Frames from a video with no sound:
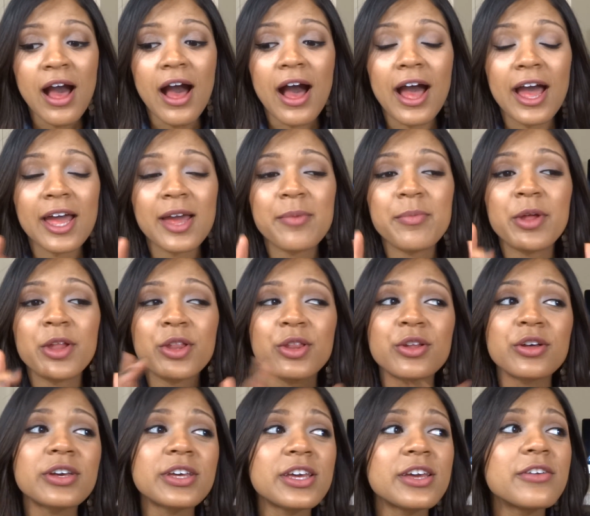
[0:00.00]
I am
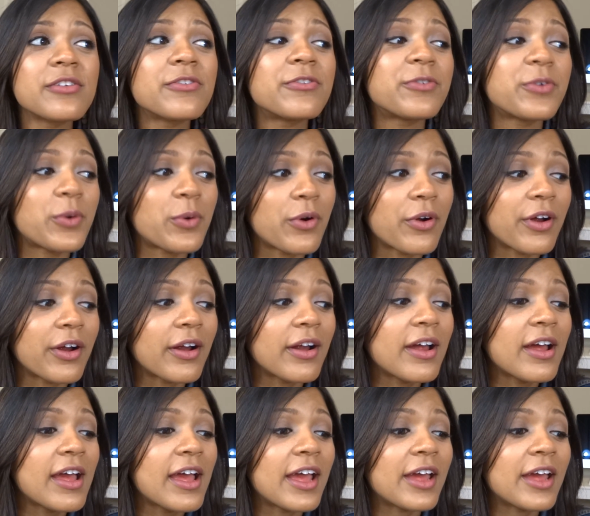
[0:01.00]
looking for